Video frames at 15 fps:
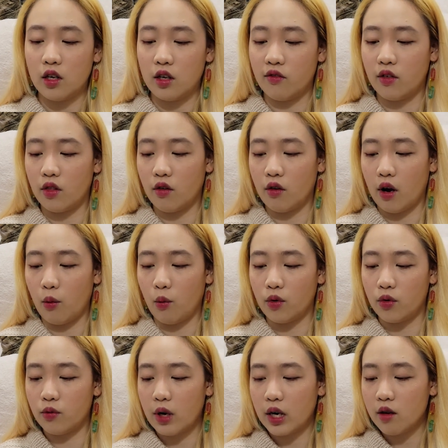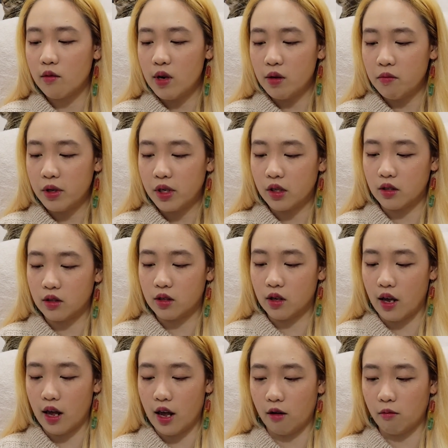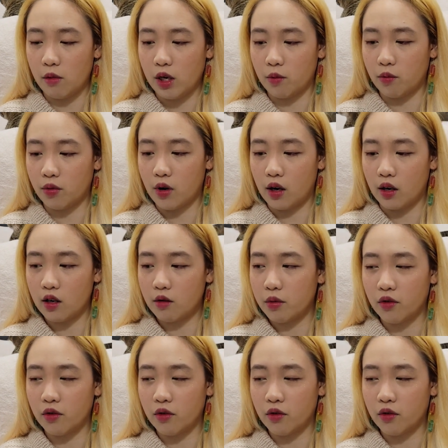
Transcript: even though I wouldn't recommend because it's a handmade product.